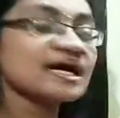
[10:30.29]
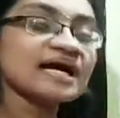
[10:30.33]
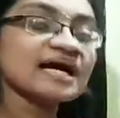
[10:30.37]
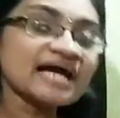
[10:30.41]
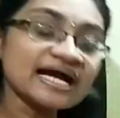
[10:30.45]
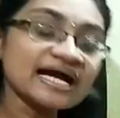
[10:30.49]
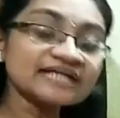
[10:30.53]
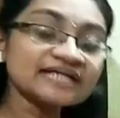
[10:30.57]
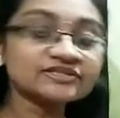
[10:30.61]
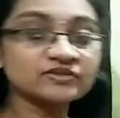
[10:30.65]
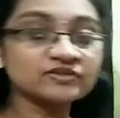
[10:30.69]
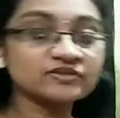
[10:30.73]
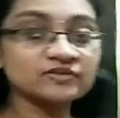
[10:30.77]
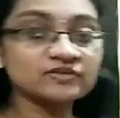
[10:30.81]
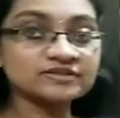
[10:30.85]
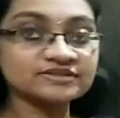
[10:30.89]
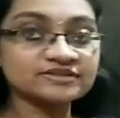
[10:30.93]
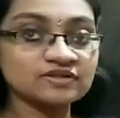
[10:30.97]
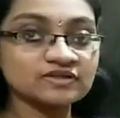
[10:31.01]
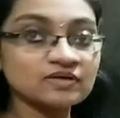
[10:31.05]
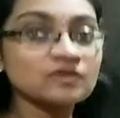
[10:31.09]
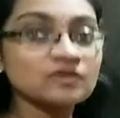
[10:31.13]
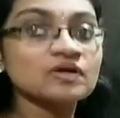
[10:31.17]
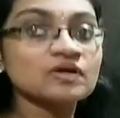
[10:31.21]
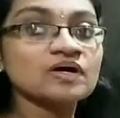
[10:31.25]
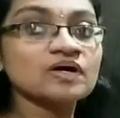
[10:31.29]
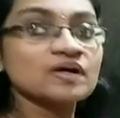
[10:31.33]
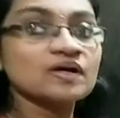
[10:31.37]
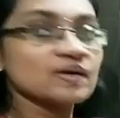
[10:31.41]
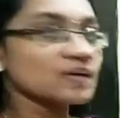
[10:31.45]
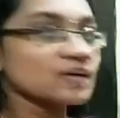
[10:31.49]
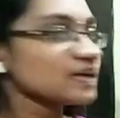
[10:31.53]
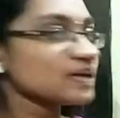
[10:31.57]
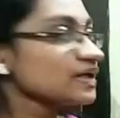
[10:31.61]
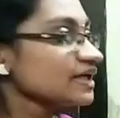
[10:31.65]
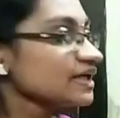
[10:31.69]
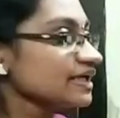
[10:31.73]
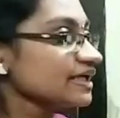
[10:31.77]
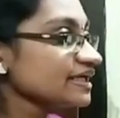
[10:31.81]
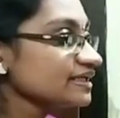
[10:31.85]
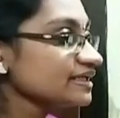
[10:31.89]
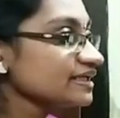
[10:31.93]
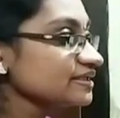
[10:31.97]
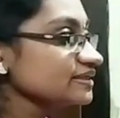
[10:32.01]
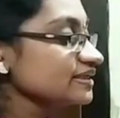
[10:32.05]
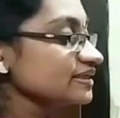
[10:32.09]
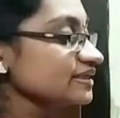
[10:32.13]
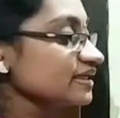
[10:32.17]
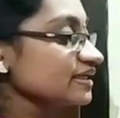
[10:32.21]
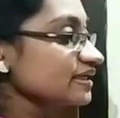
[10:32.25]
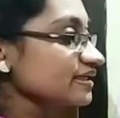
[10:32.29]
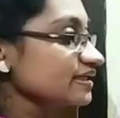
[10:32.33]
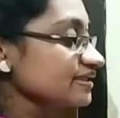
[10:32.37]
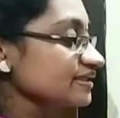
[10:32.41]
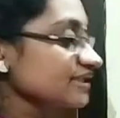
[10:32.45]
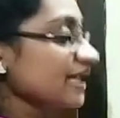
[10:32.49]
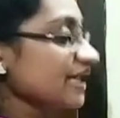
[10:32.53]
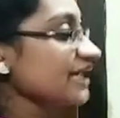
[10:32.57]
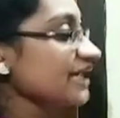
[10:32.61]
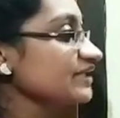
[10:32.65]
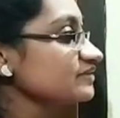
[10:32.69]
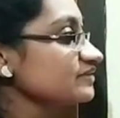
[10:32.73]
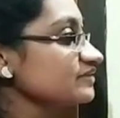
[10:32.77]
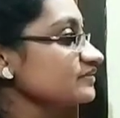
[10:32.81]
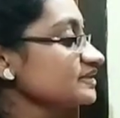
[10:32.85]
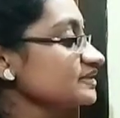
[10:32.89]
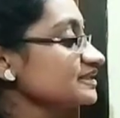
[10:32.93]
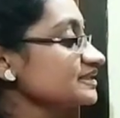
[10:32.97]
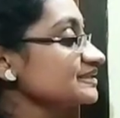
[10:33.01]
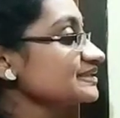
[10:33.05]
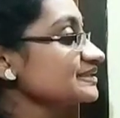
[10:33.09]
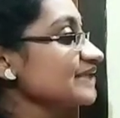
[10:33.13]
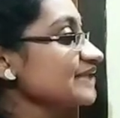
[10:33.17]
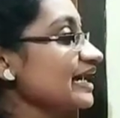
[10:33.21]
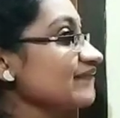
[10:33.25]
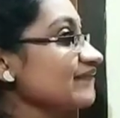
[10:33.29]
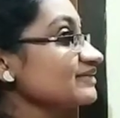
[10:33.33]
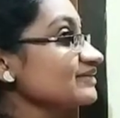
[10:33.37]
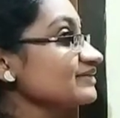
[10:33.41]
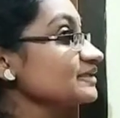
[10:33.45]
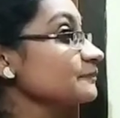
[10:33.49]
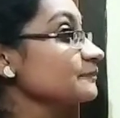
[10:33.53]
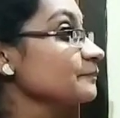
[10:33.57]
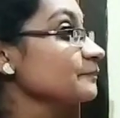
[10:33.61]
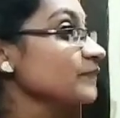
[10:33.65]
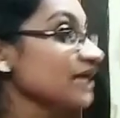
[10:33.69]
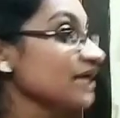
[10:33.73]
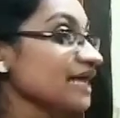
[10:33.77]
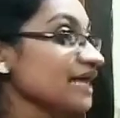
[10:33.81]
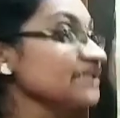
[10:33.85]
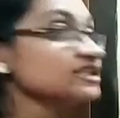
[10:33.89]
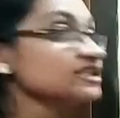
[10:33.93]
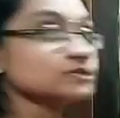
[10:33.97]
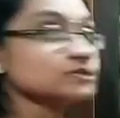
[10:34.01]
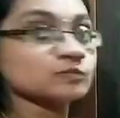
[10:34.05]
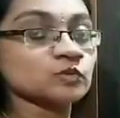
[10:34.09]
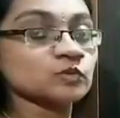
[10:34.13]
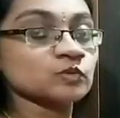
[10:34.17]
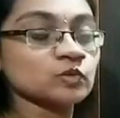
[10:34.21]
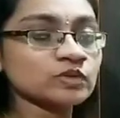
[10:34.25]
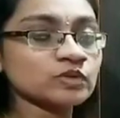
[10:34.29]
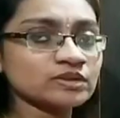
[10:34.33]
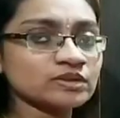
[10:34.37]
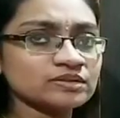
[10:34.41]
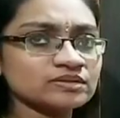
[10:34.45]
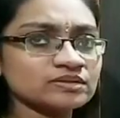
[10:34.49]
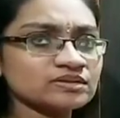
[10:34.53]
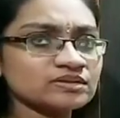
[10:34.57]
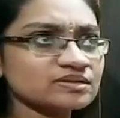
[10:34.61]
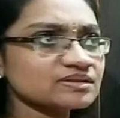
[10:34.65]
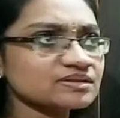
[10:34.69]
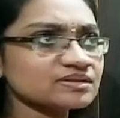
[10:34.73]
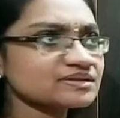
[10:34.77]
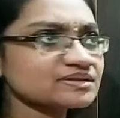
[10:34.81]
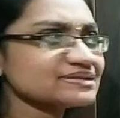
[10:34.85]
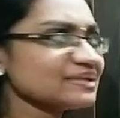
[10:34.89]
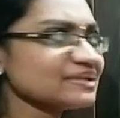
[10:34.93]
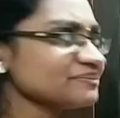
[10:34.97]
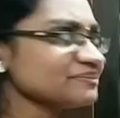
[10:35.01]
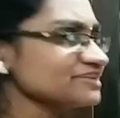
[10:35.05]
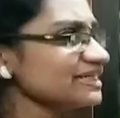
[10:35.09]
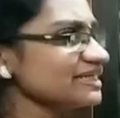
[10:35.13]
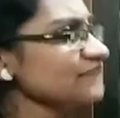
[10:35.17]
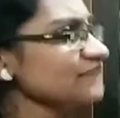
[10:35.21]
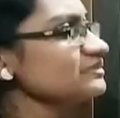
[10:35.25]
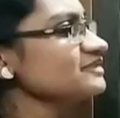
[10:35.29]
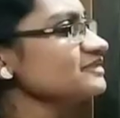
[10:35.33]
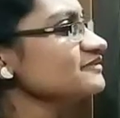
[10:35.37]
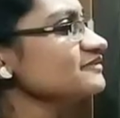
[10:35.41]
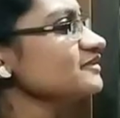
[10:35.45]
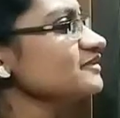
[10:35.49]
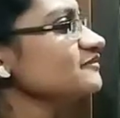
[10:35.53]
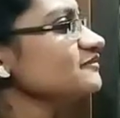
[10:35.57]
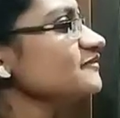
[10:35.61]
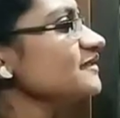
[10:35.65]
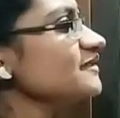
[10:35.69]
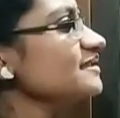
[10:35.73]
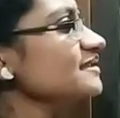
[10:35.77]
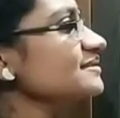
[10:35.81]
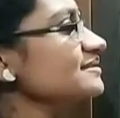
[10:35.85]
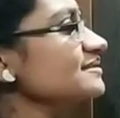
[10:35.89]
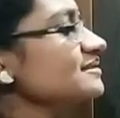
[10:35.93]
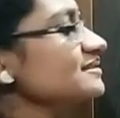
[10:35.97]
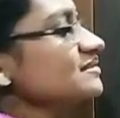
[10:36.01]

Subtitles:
And also, in the night which is having bright moon, sometimes we feel